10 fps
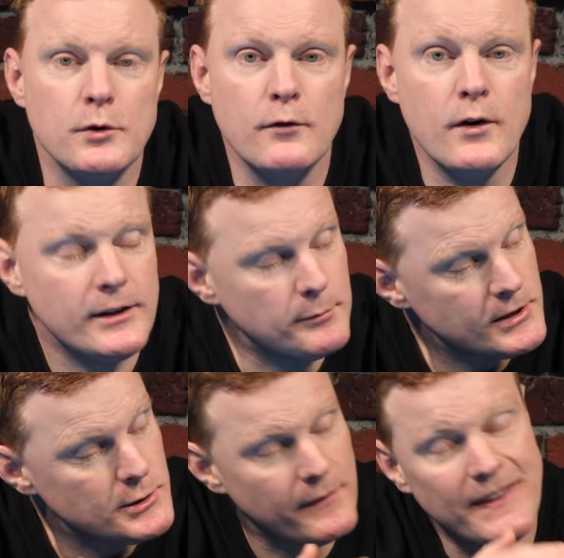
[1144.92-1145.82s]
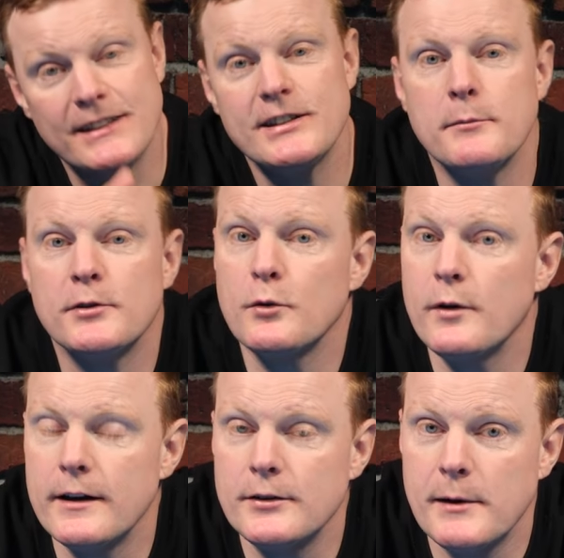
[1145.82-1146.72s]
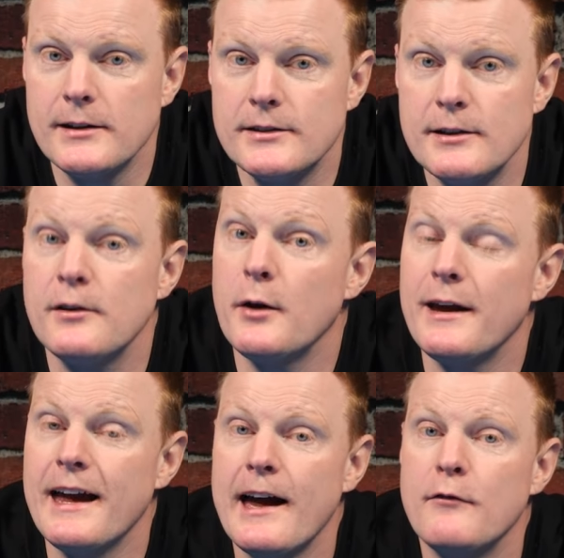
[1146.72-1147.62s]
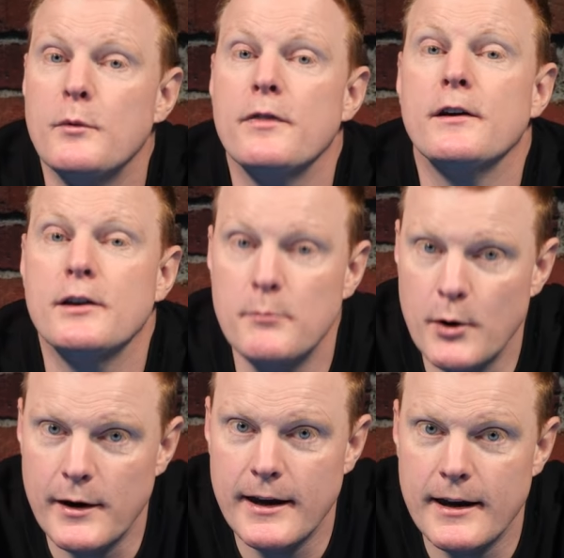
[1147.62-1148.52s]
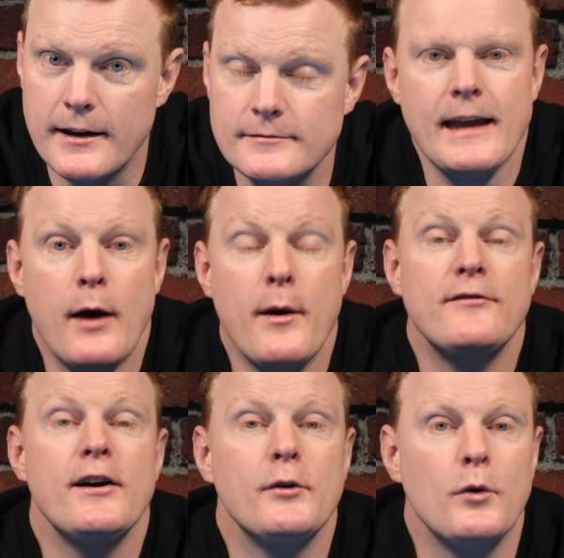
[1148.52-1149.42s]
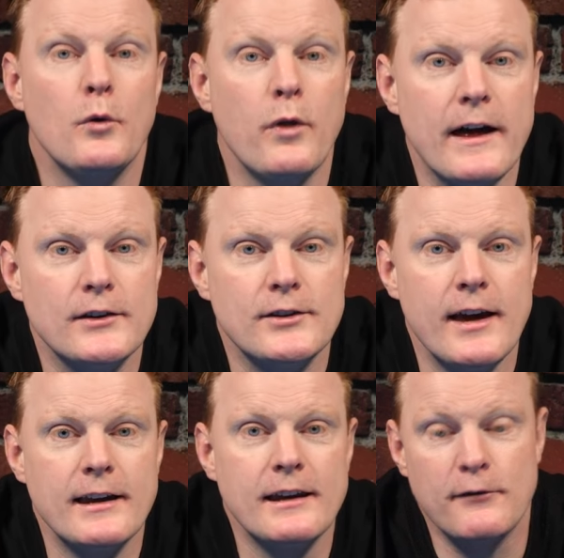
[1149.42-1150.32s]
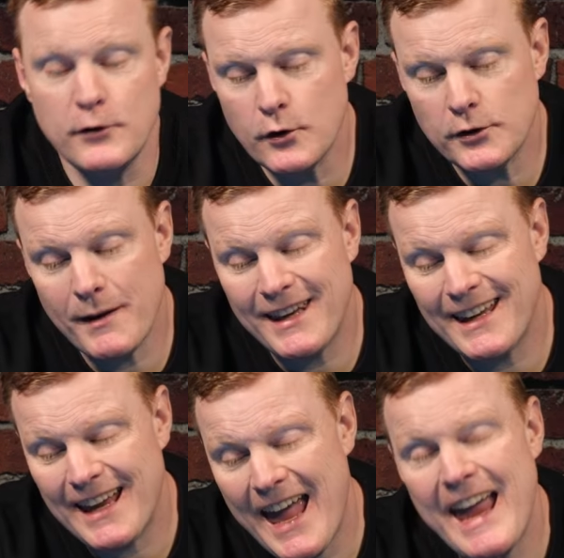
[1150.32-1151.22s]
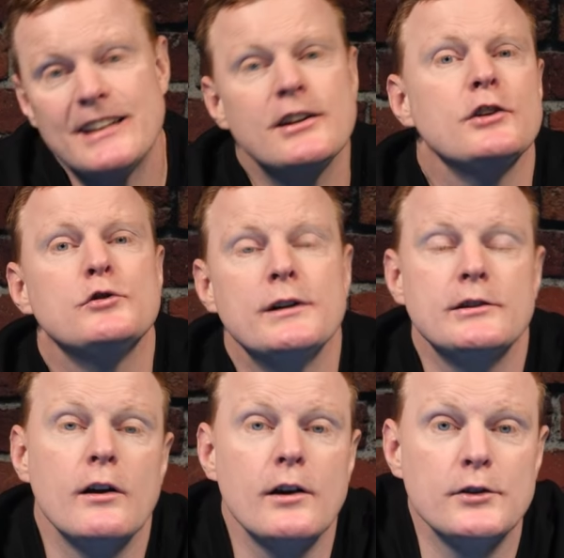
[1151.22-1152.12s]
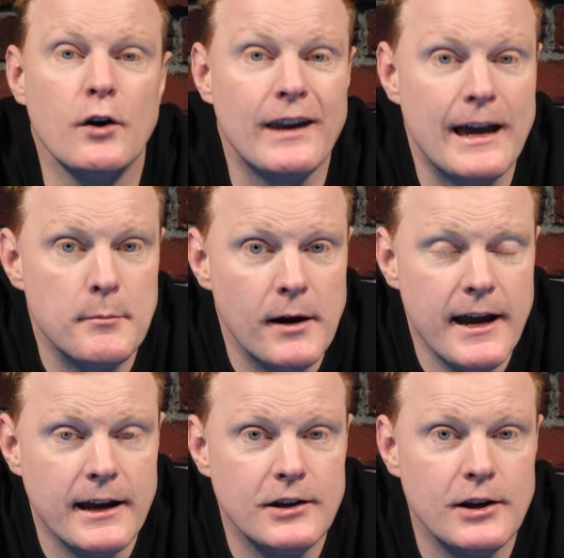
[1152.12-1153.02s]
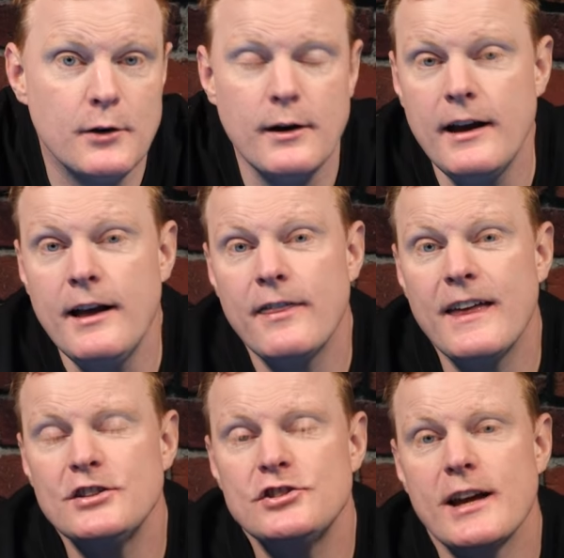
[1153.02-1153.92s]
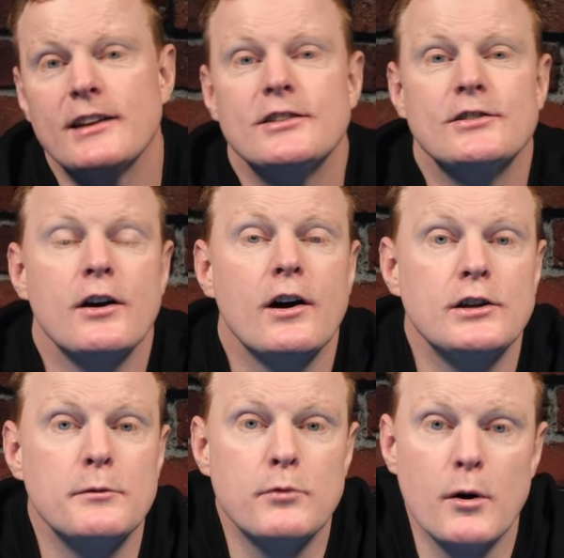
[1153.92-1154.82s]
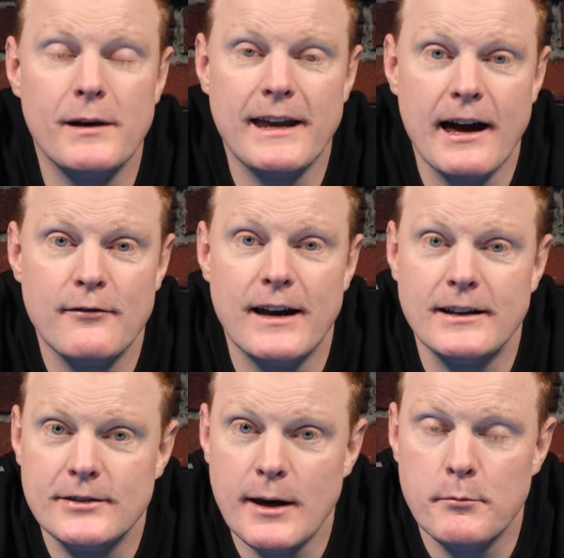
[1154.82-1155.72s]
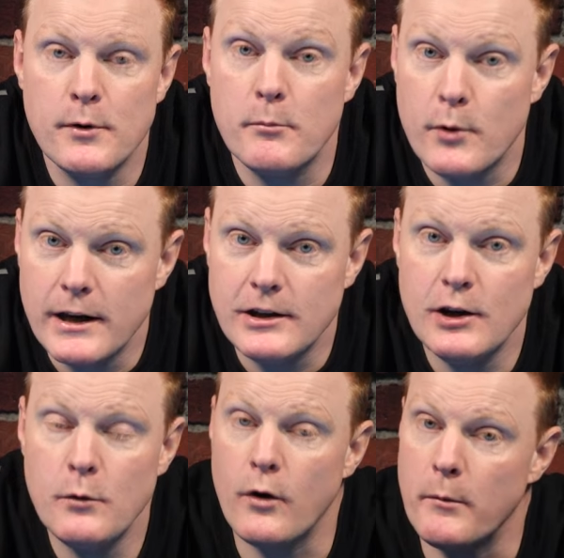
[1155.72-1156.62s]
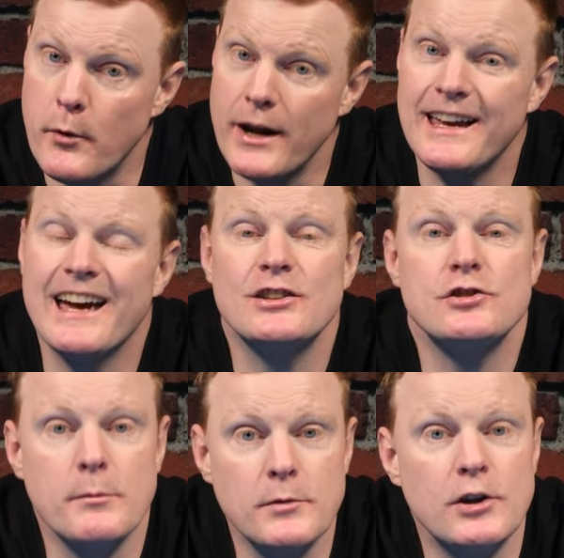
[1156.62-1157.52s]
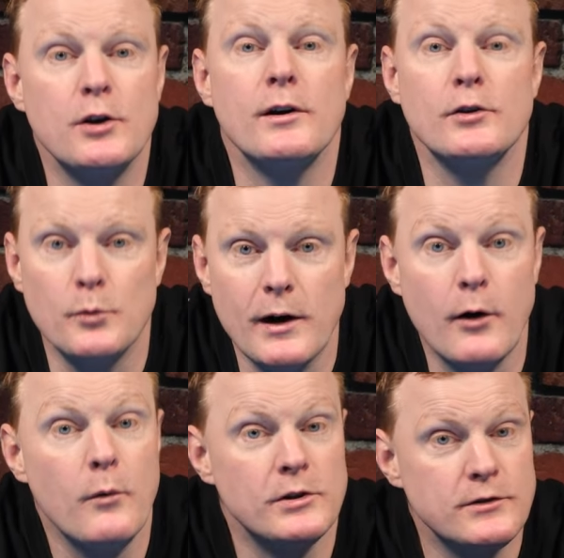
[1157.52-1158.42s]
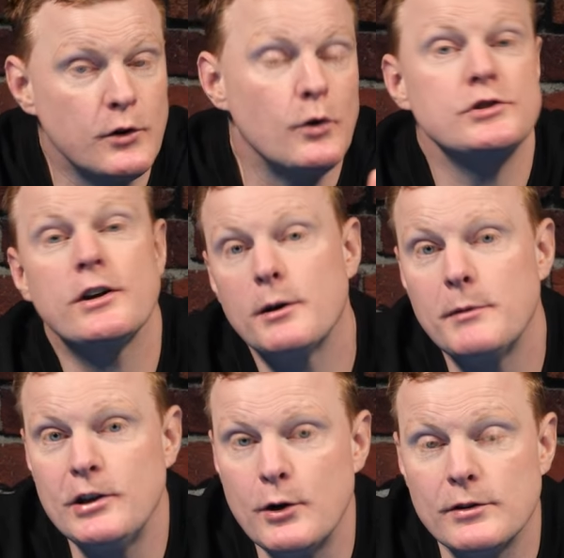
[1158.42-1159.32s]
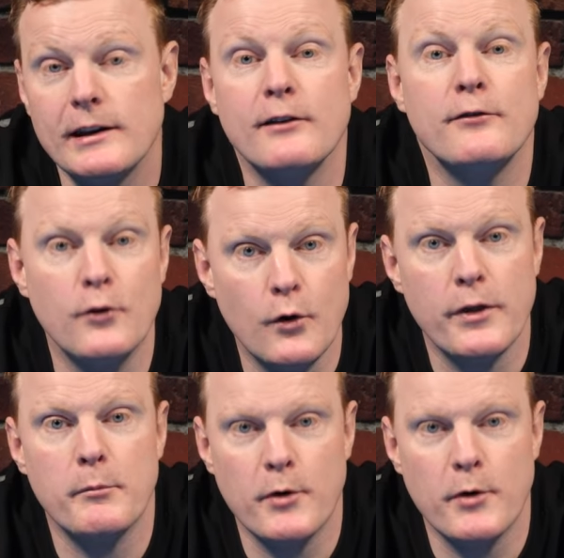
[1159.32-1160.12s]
to avoid, especially when the tips are quite expensive, like we have with the Kamui here. However, all that said, if you're spending $800 on a playing queue, then chances are you probably have a separate brake queue or a brake and jump queue as well, which of course you're going to be using for the